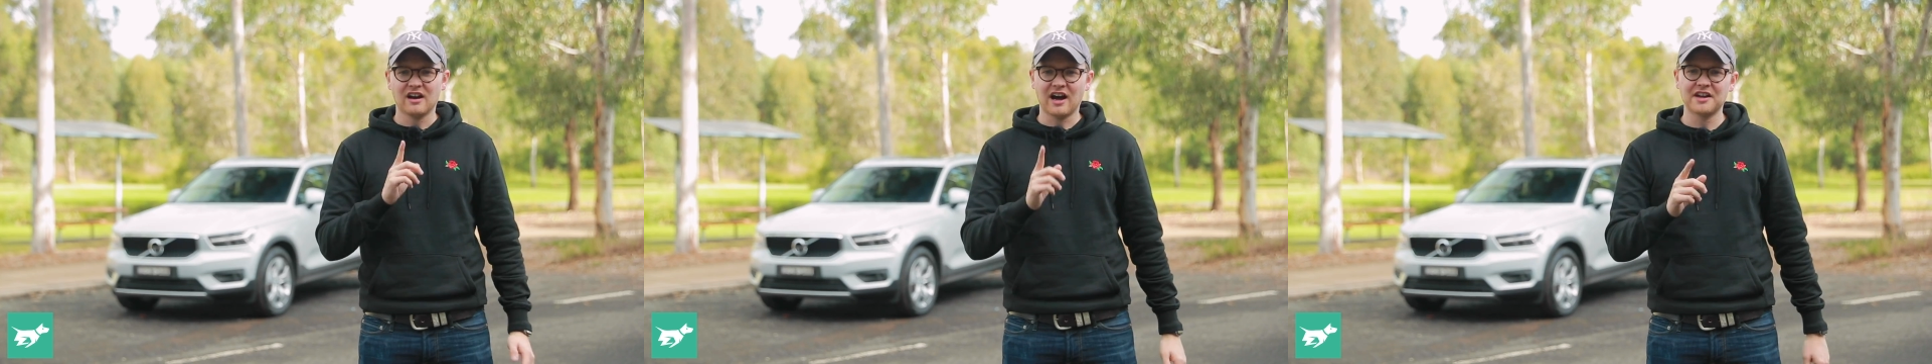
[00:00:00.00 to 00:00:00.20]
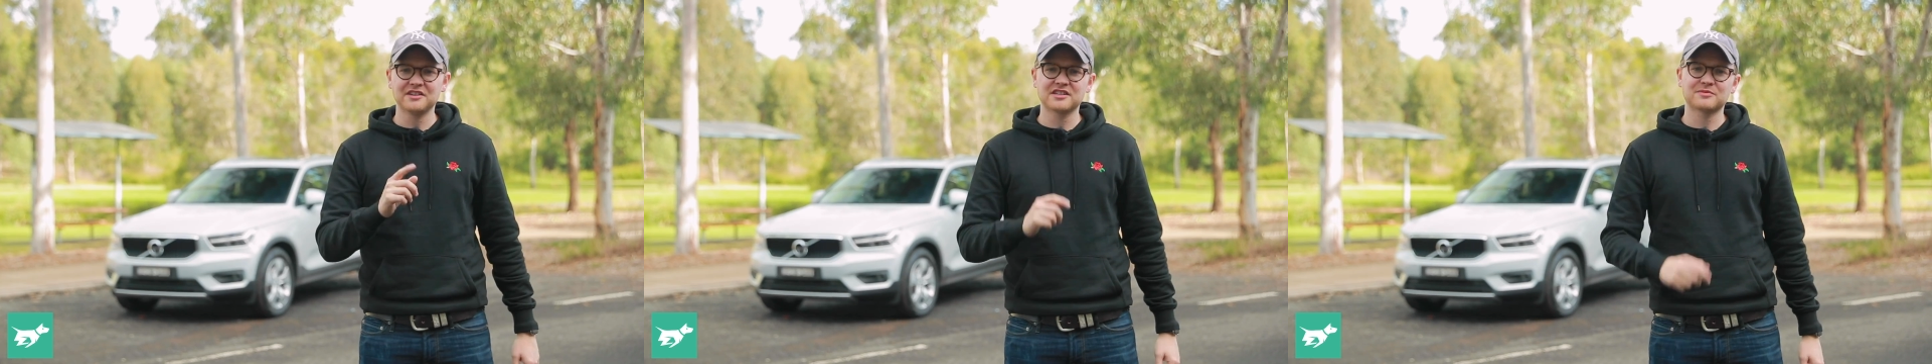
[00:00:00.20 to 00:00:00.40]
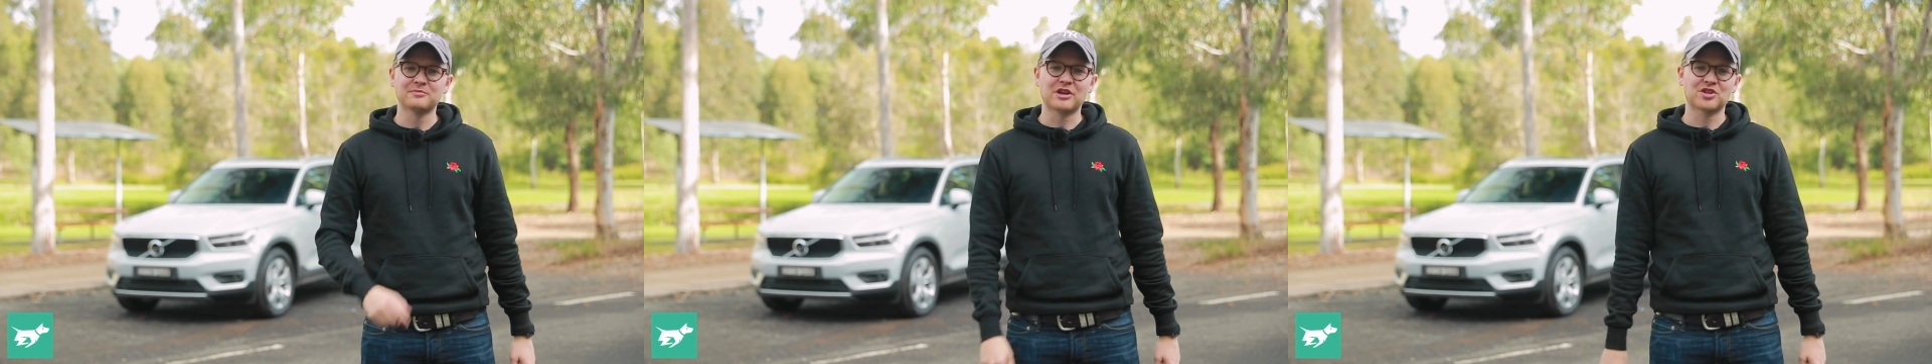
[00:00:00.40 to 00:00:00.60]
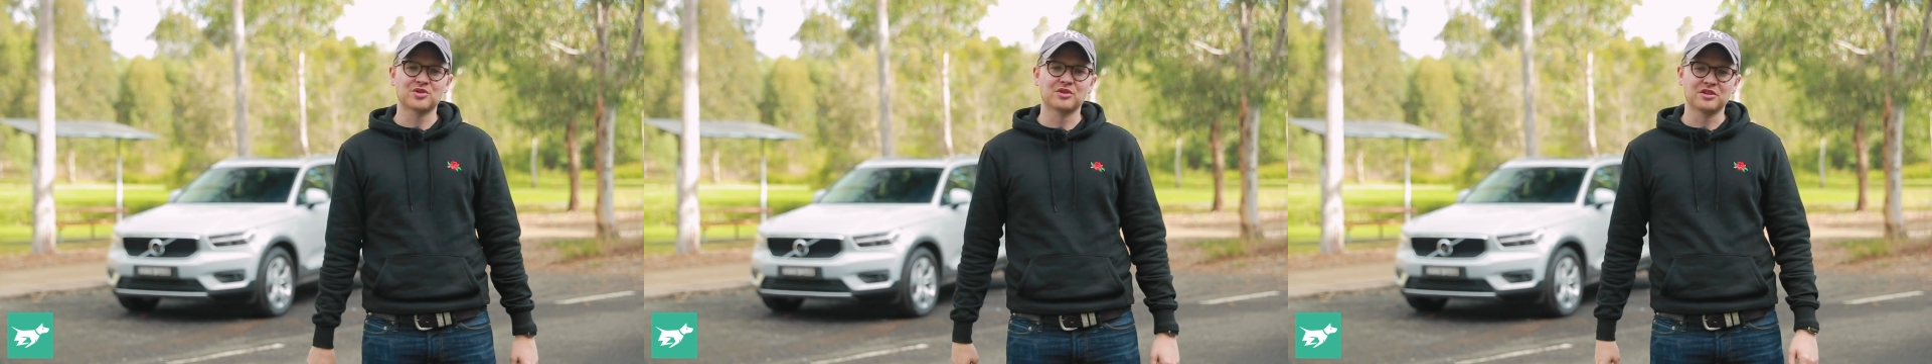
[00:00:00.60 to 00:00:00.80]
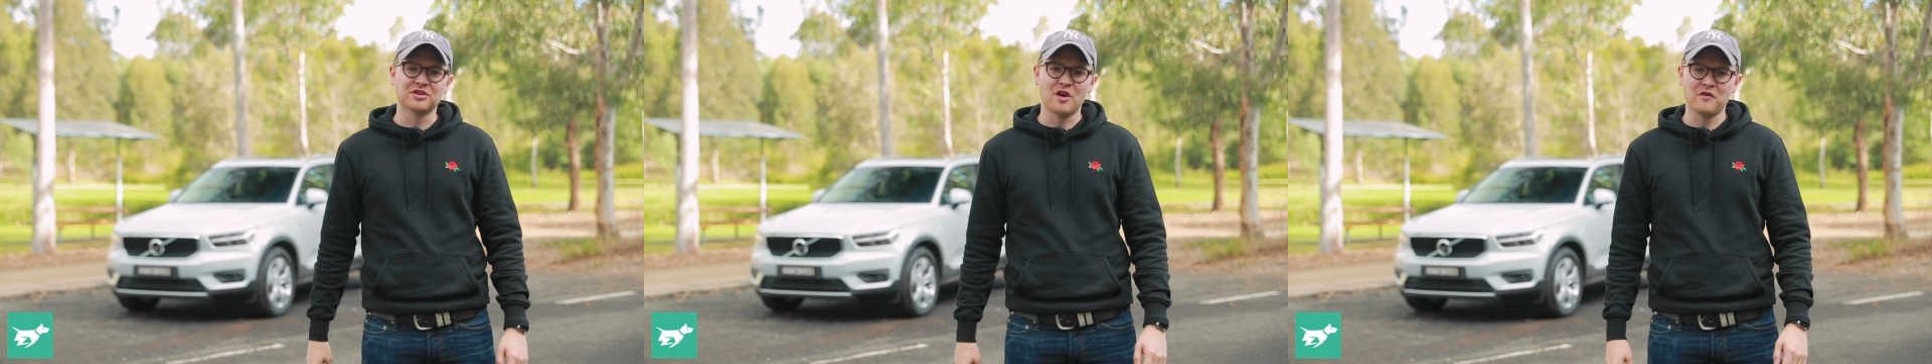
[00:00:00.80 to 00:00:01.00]
I'd just make
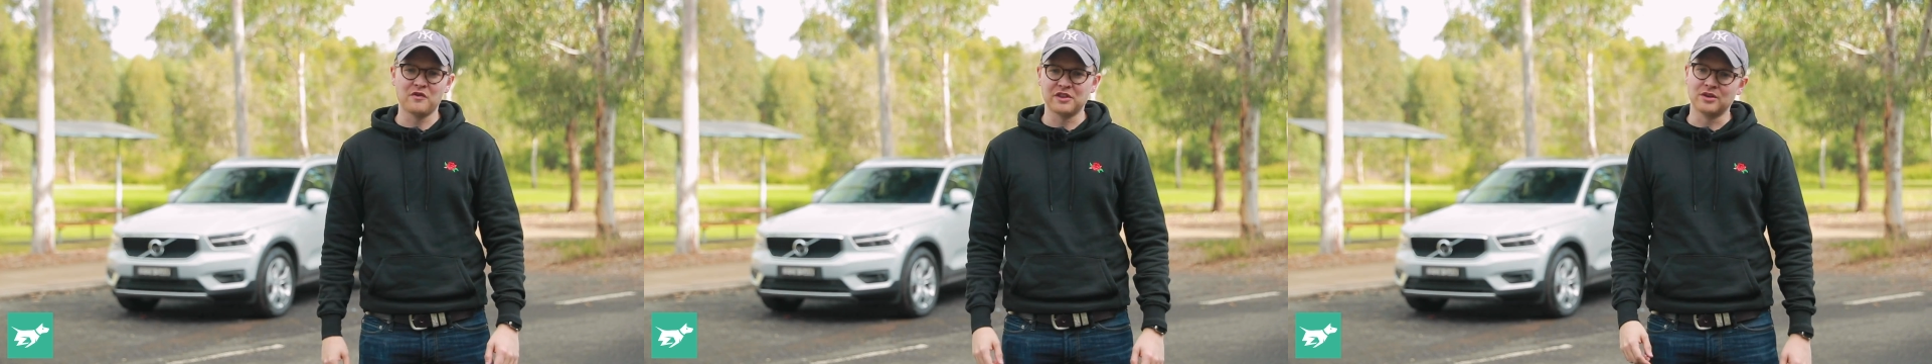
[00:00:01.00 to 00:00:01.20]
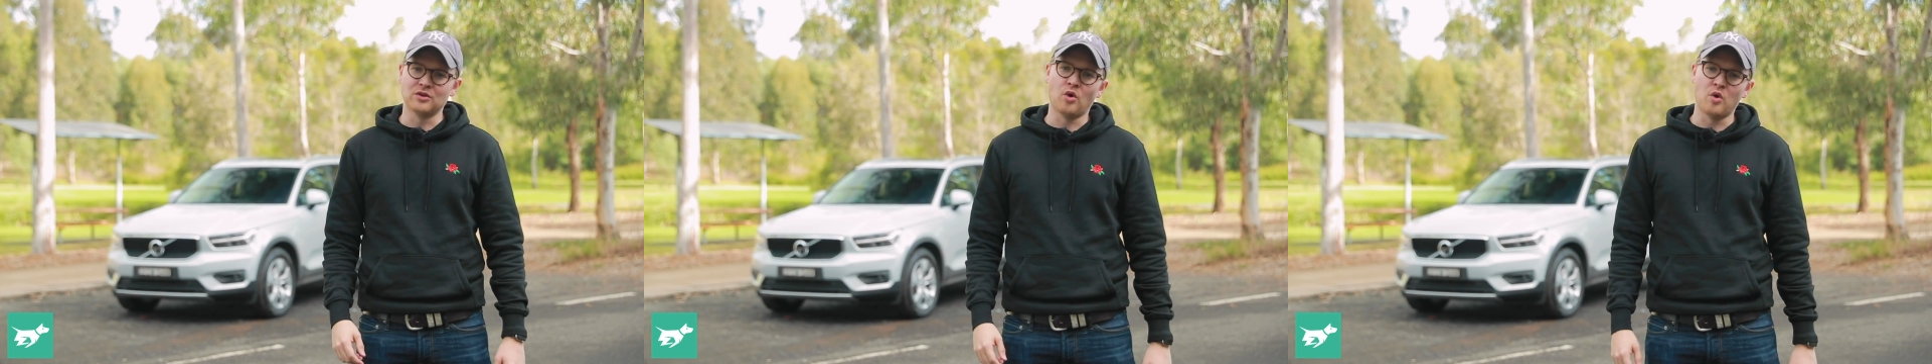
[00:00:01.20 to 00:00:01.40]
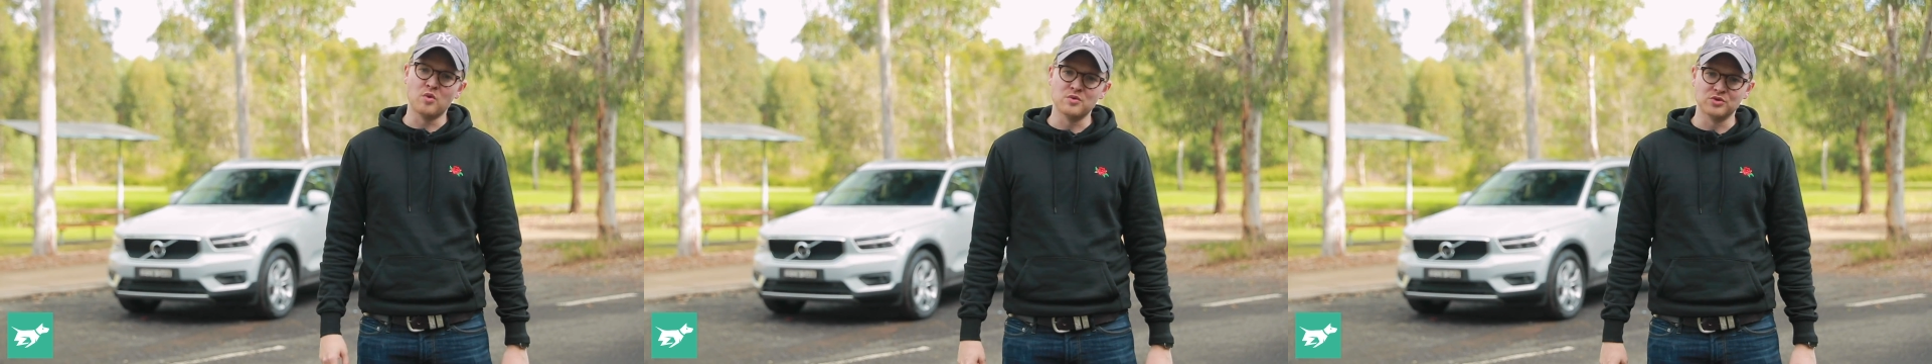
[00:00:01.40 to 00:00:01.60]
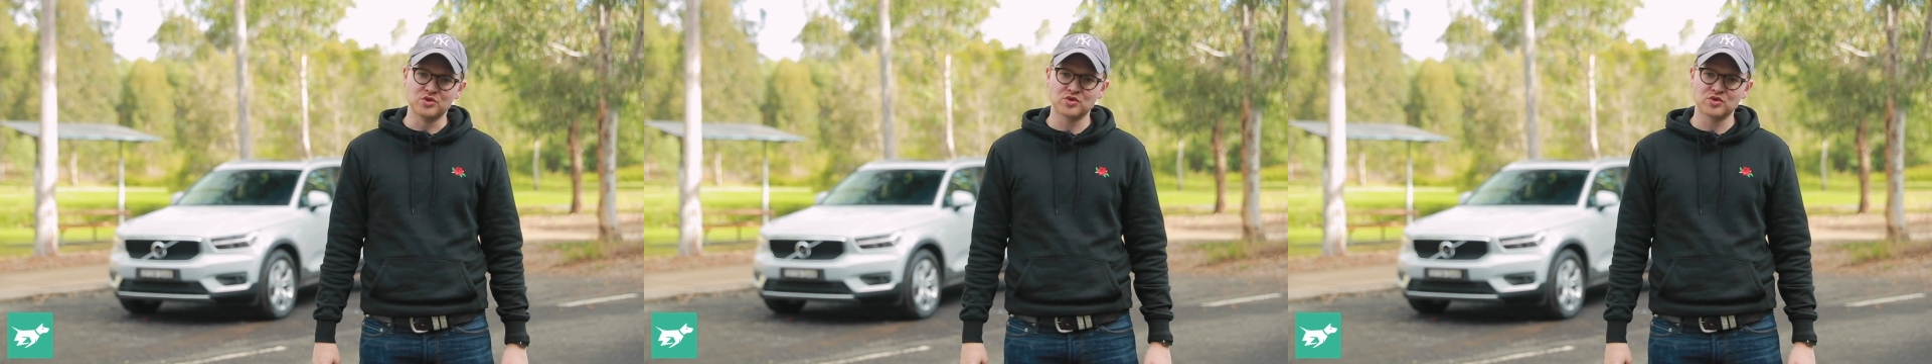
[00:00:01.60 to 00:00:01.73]
sure to go for the all-wheel